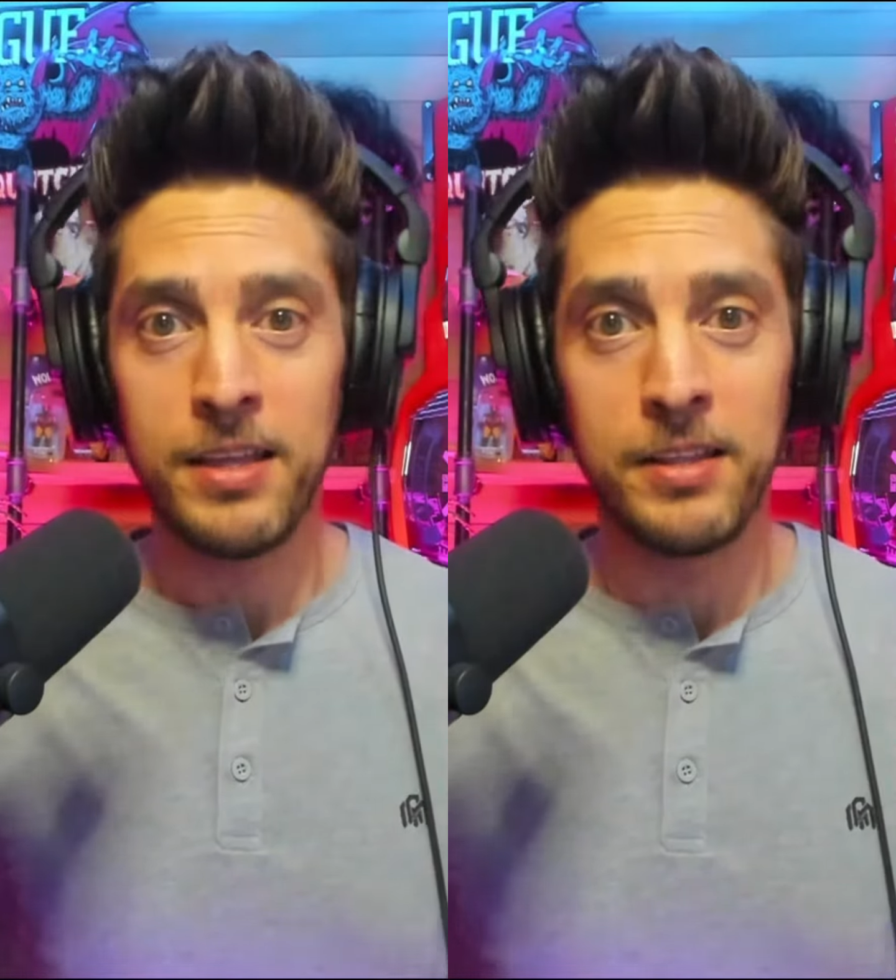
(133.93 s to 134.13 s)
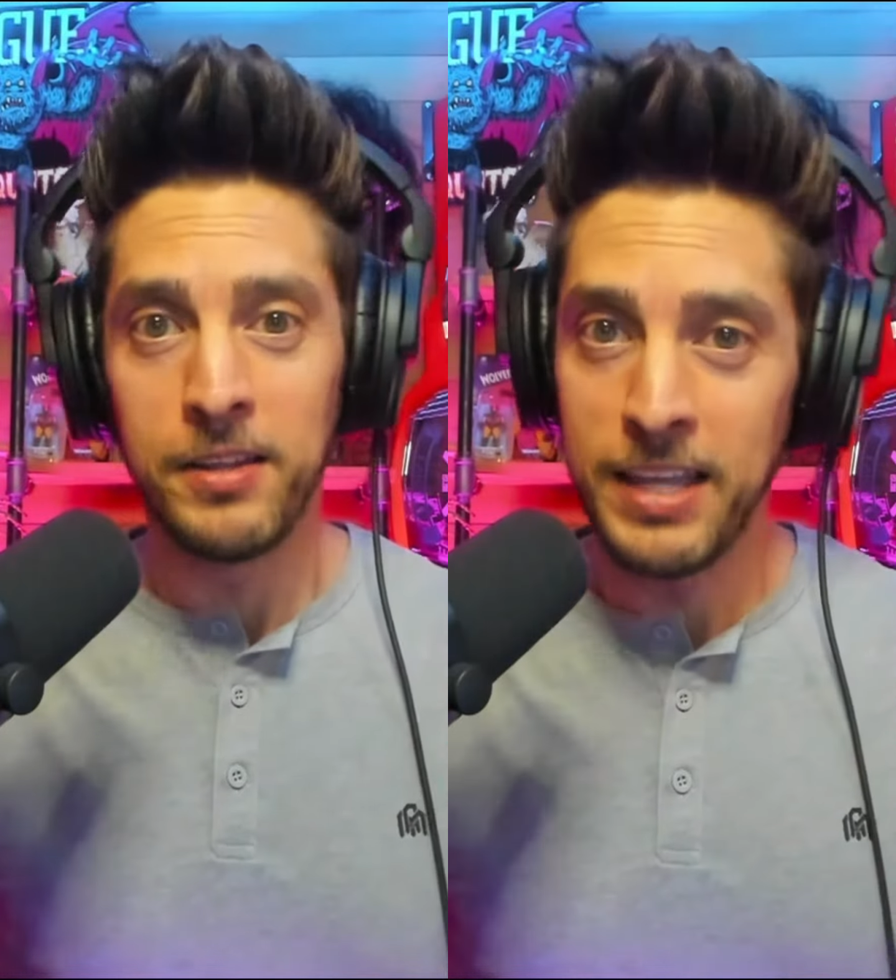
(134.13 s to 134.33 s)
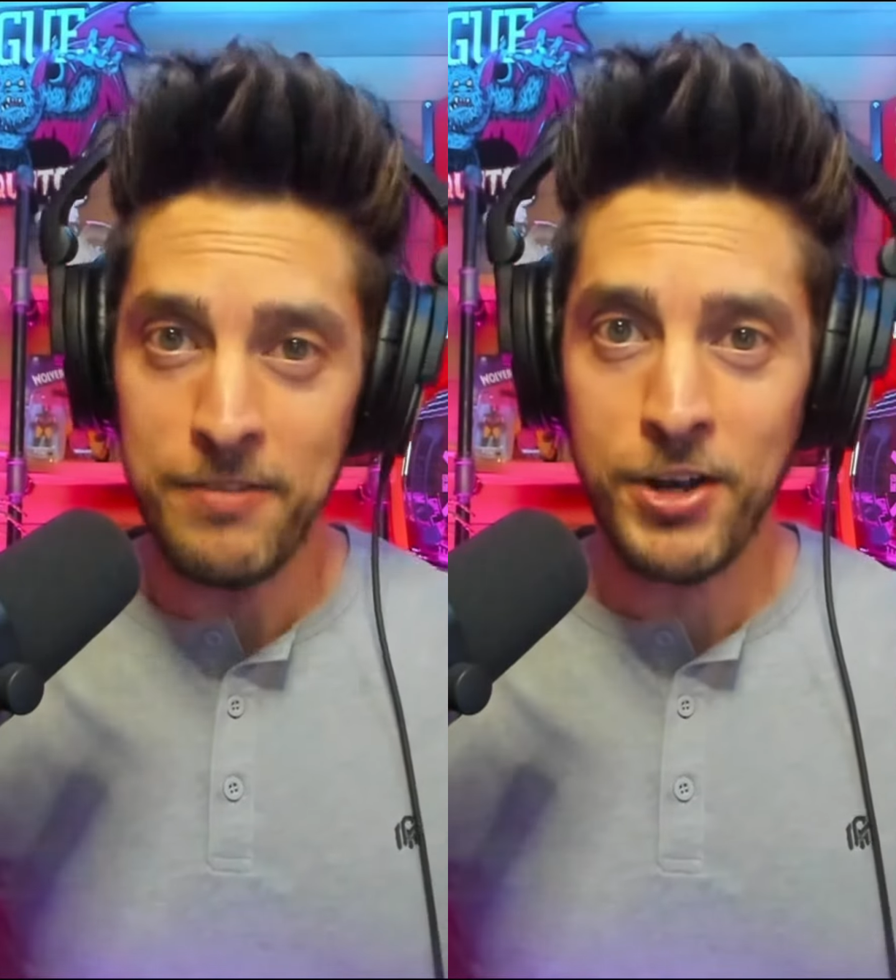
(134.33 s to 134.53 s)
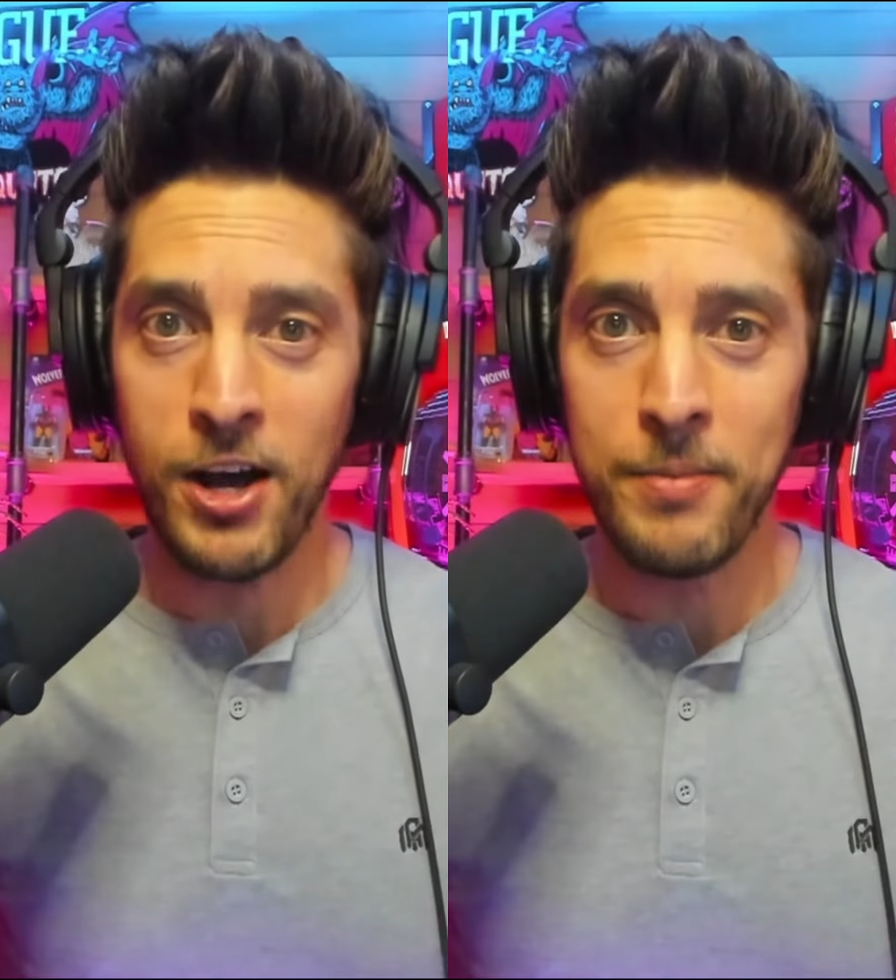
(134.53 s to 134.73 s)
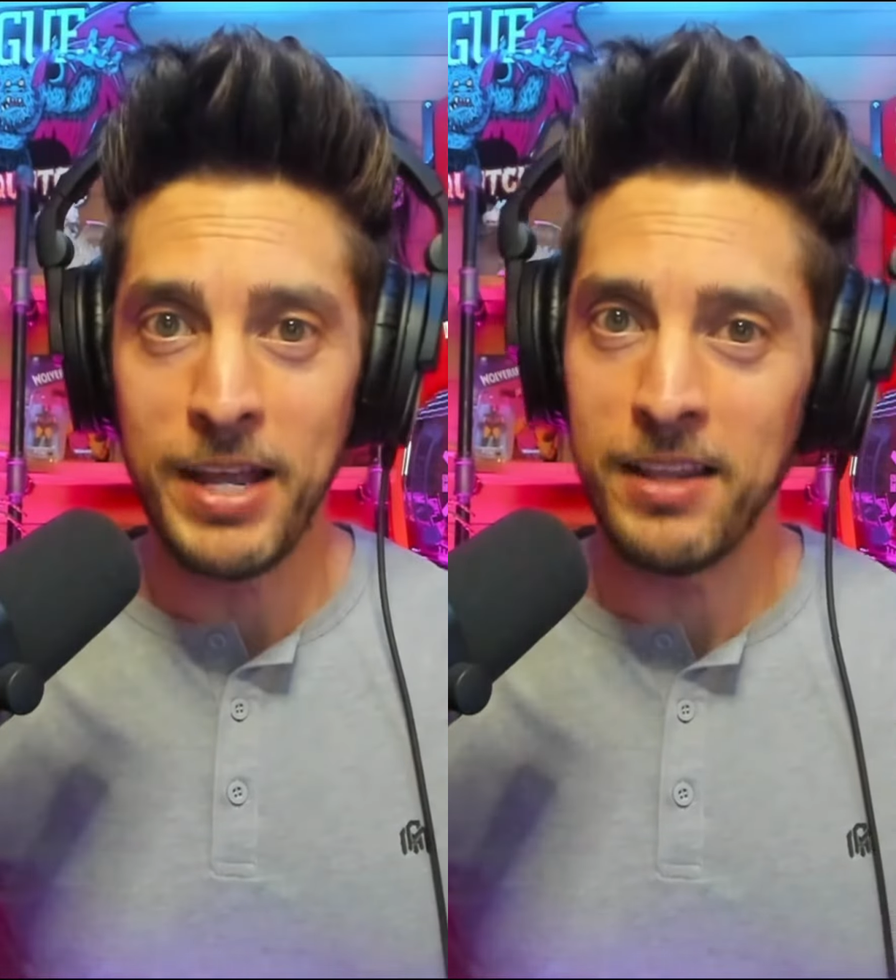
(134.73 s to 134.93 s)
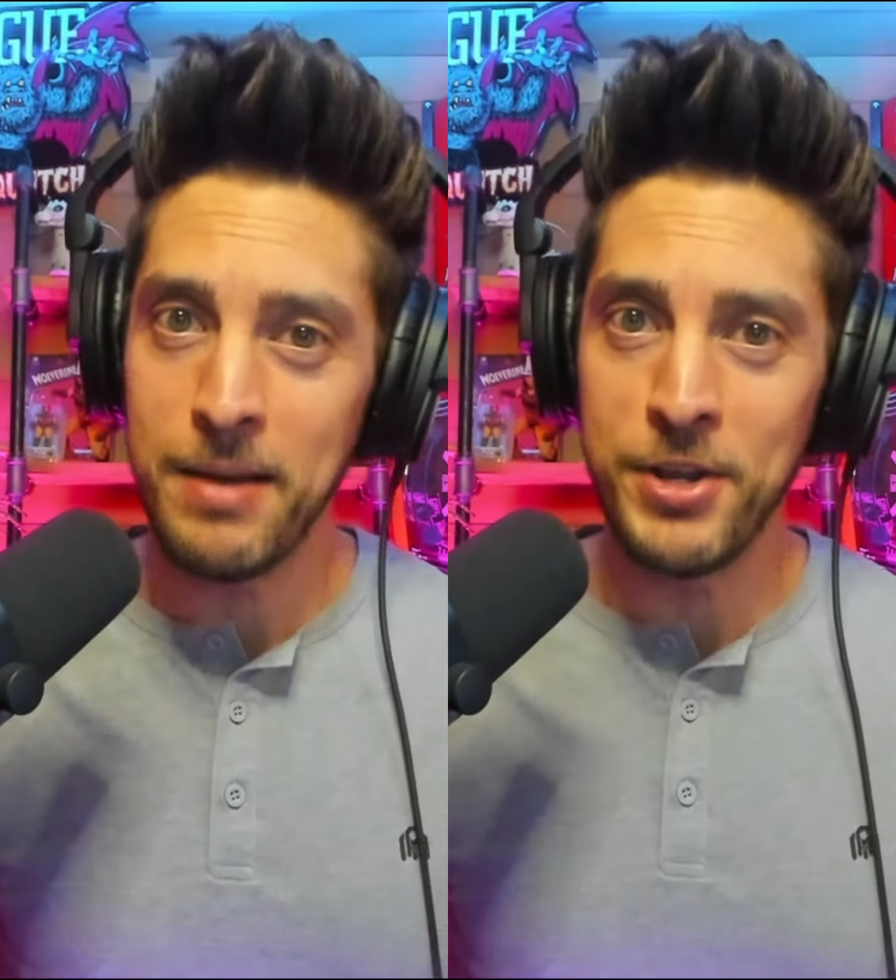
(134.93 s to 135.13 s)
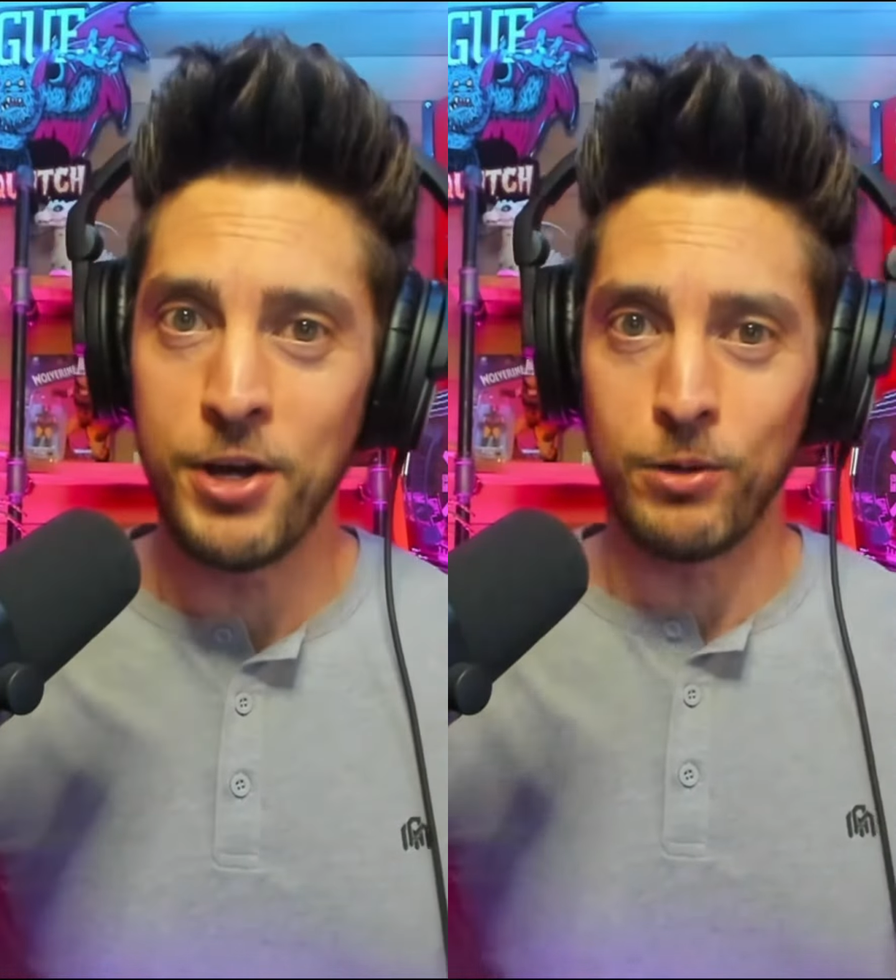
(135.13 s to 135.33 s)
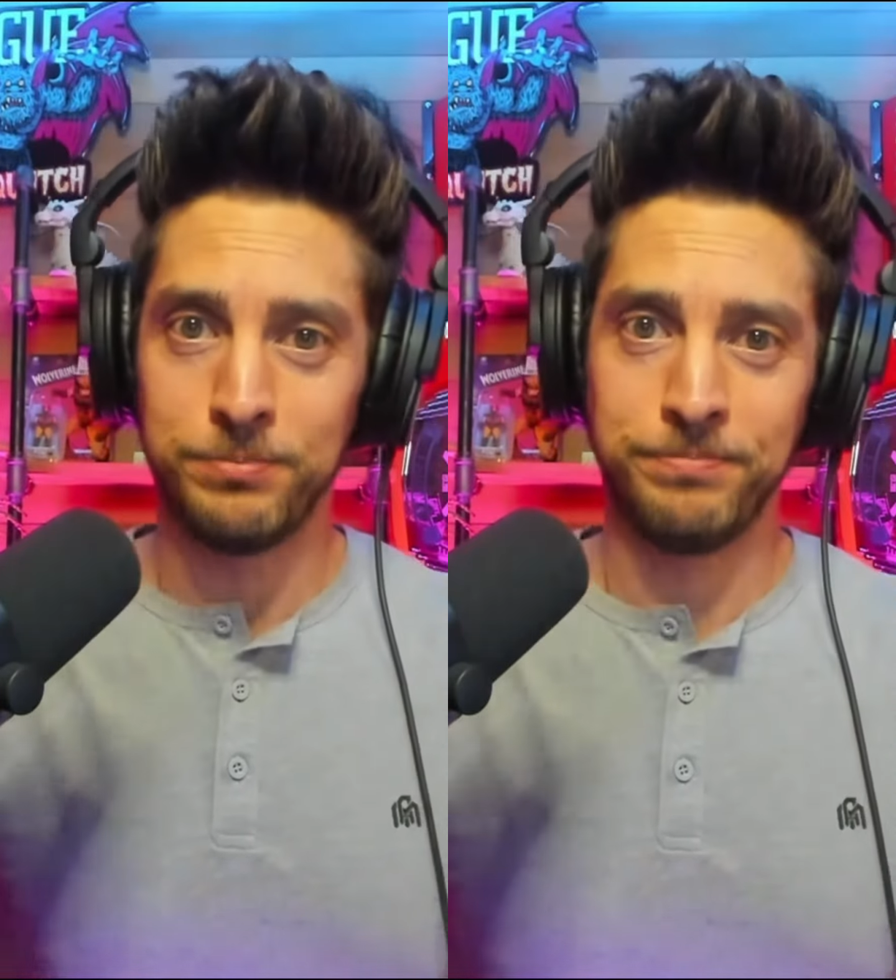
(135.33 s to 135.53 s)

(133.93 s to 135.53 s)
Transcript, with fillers: Leave a comment and let me know.